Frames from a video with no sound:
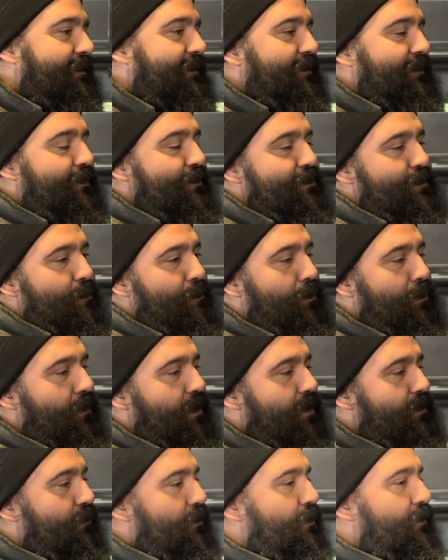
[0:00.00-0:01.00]
And there's a
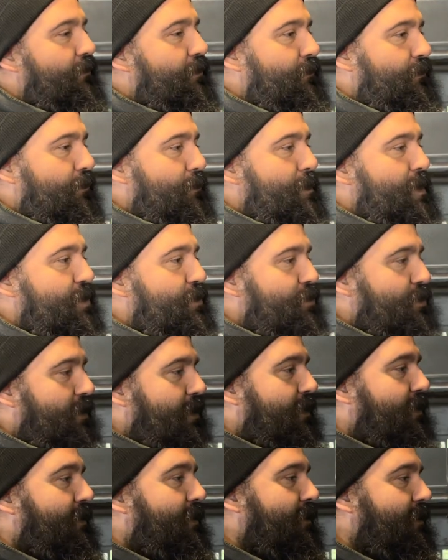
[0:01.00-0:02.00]
plethora of information
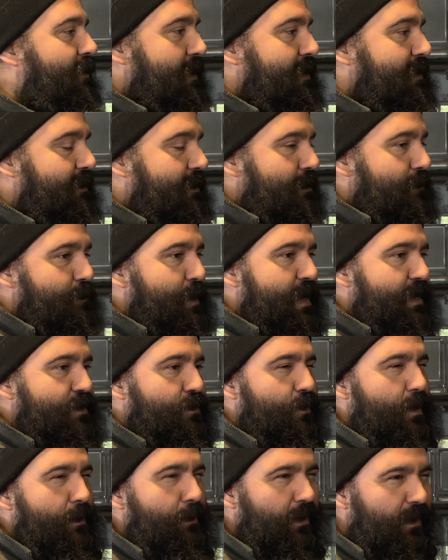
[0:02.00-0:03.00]
on there. He's since passed
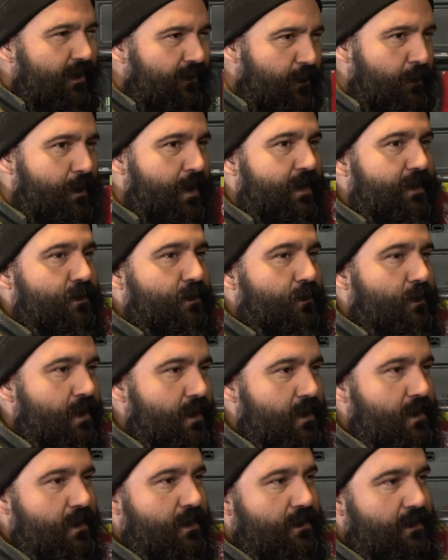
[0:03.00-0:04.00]
away. I believe he passed away
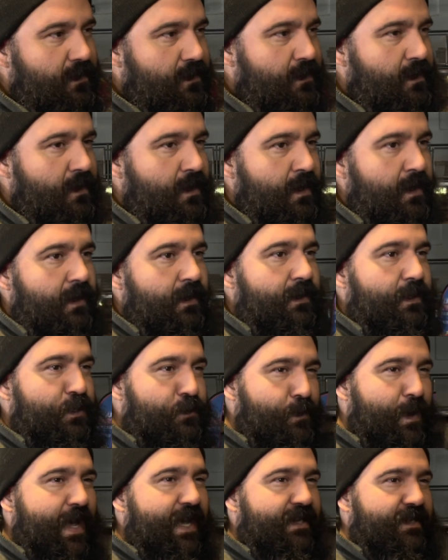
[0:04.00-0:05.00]
this
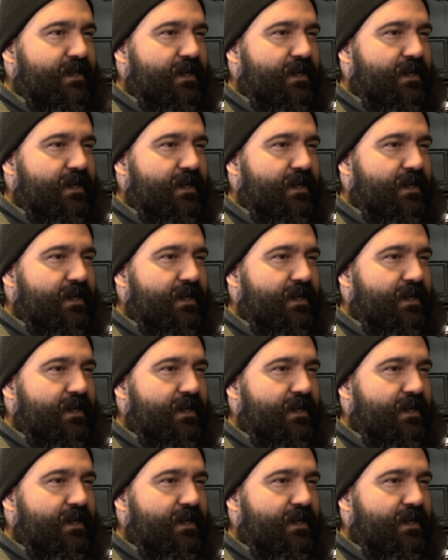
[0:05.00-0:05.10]
past